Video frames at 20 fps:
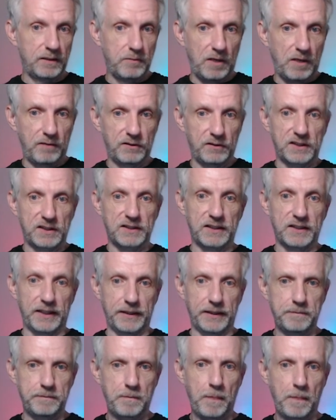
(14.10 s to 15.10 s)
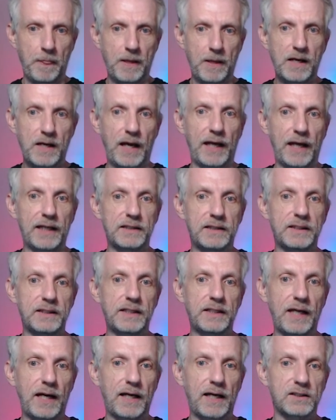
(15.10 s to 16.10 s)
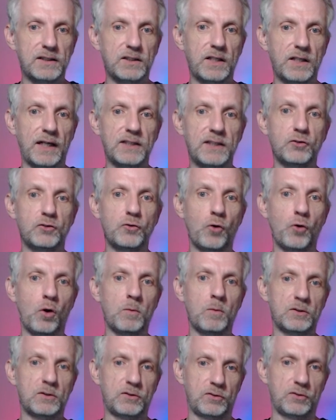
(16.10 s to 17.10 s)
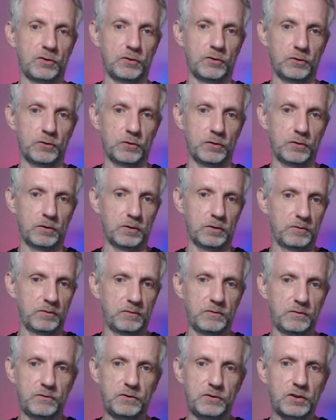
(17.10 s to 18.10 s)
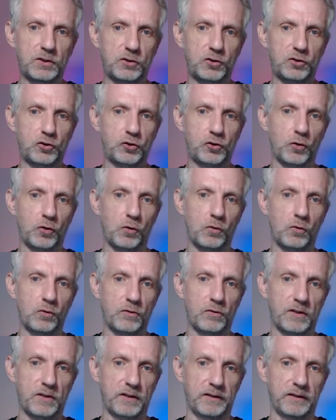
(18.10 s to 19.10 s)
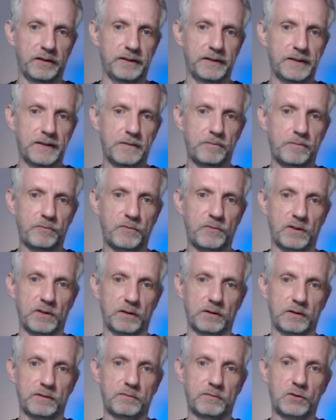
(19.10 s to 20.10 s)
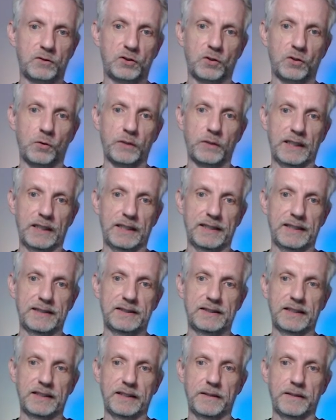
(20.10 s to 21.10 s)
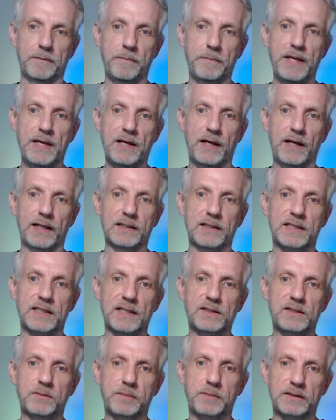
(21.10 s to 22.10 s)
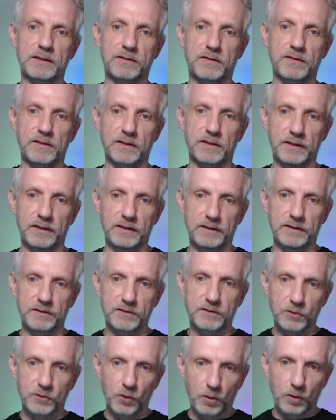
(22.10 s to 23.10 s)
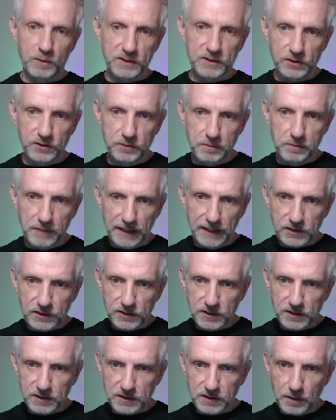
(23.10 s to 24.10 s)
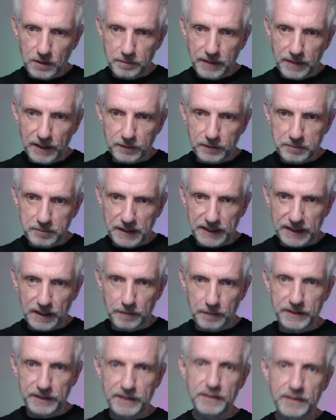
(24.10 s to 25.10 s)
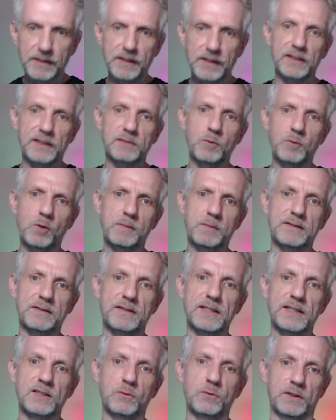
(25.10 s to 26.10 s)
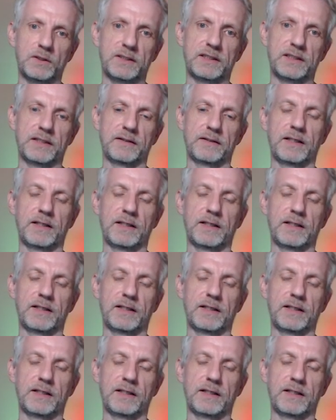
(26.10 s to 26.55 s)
in Marvelous Designer and it has nice normals to just show the sewing lines here. And it's less about the normals that you might just about pick up here. It's more about these ones here